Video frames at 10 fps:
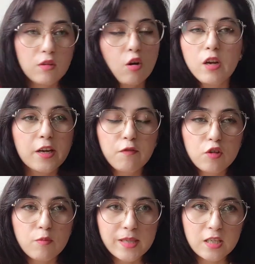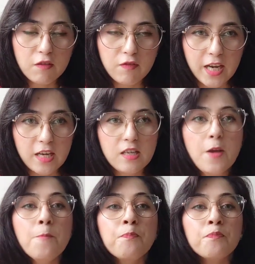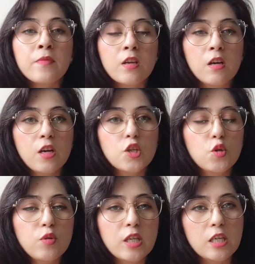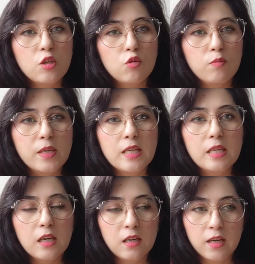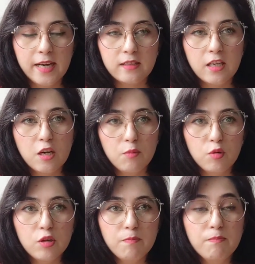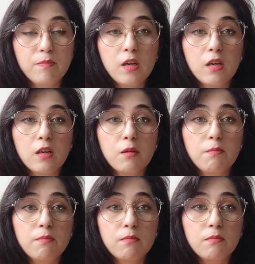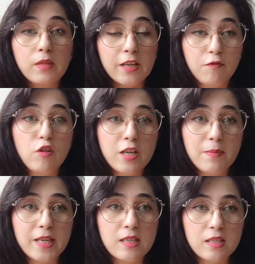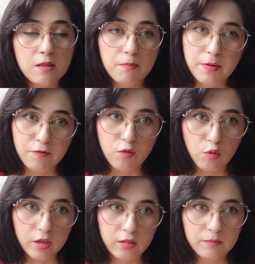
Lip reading: And for domestic flight, you need to be at the airport like 40 minutes before.